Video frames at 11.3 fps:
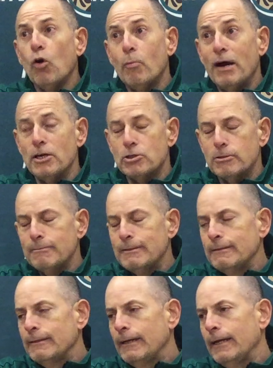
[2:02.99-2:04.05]
ice.
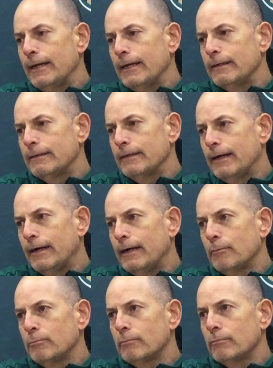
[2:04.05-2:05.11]
And
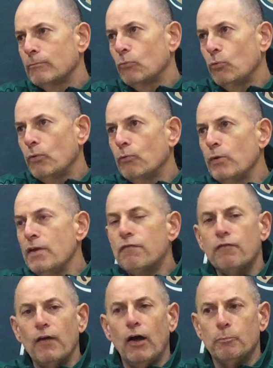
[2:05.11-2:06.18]
we
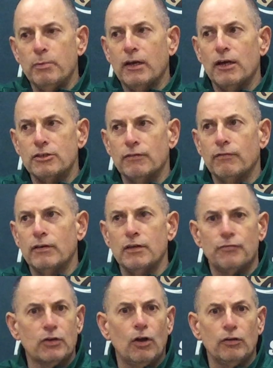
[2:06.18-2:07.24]
felt, because of the
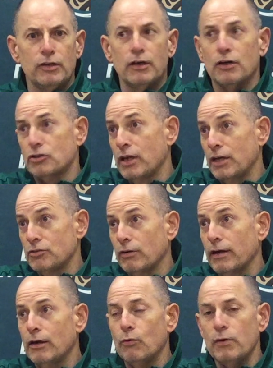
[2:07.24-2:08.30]
difficulty in our schedule
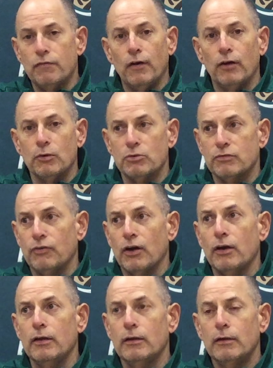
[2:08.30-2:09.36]
right now, we felt it was
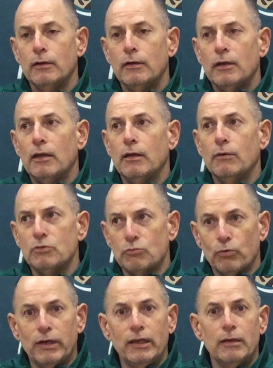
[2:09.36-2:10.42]

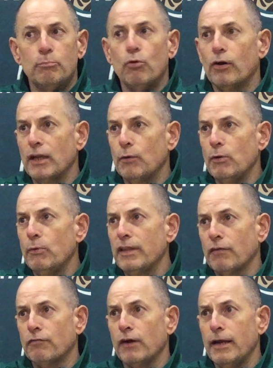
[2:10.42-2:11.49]
really important that we win
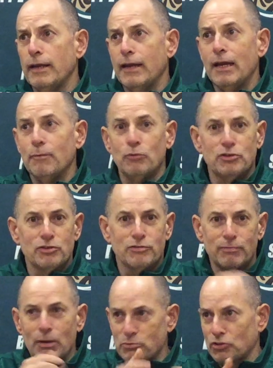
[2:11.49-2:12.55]
that Friday game, which was
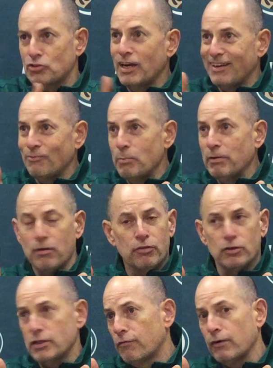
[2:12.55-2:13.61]
the second. We played a
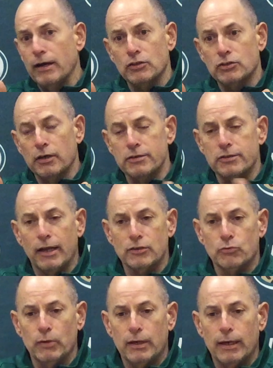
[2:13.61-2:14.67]
Thursday-Friday series
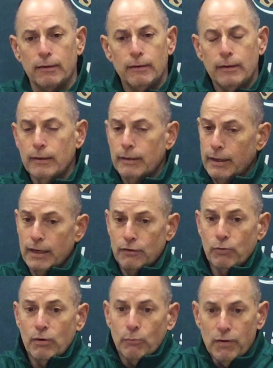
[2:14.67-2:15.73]
last weekend. And if
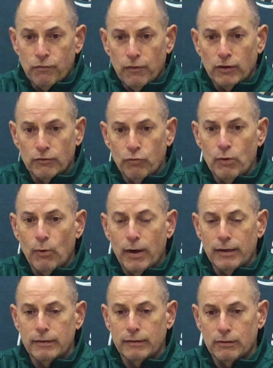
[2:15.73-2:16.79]
we wanted to